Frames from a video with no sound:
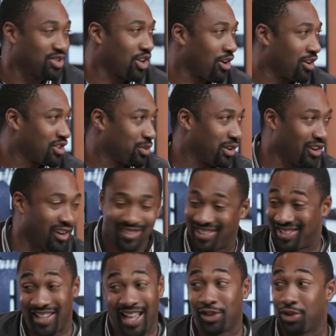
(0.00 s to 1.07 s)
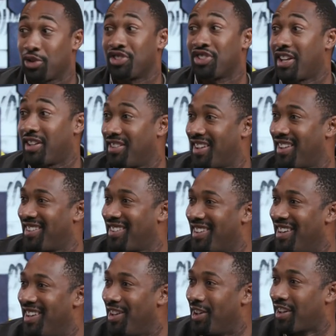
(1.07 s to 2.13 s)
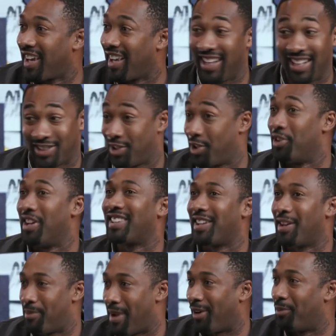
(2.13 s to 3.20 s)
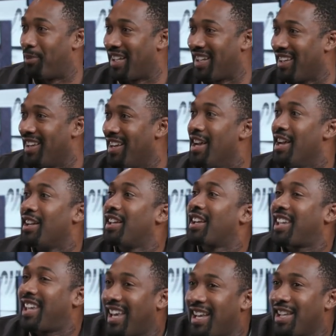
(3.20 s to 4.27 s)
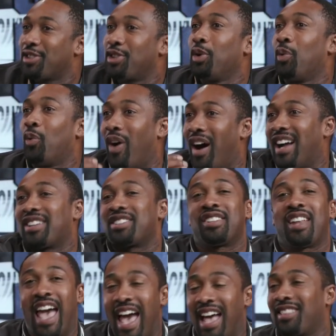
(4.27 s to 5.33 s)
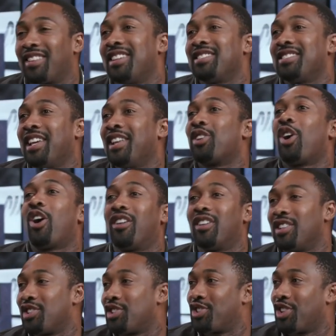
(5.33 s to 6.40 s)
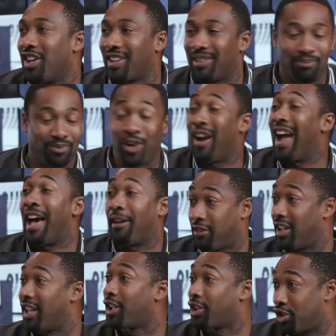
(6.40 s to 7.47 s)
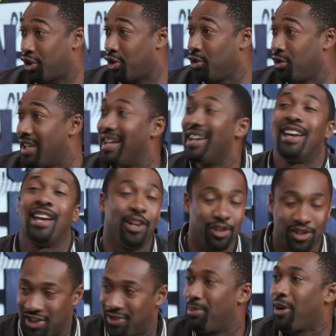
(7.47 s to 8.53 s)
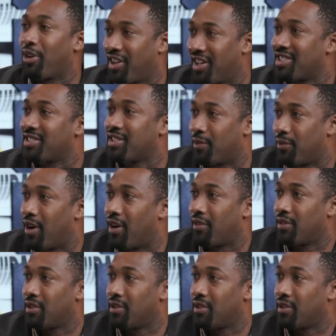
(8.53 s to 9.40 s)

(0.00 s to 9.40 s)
I'm sorry, sweetheart, it's not your son. Okay, he doesn't know nothing about me. Okay. The kids who watch athletes eating all this junk, they're athletic too, yeah, and they're just burning this stuff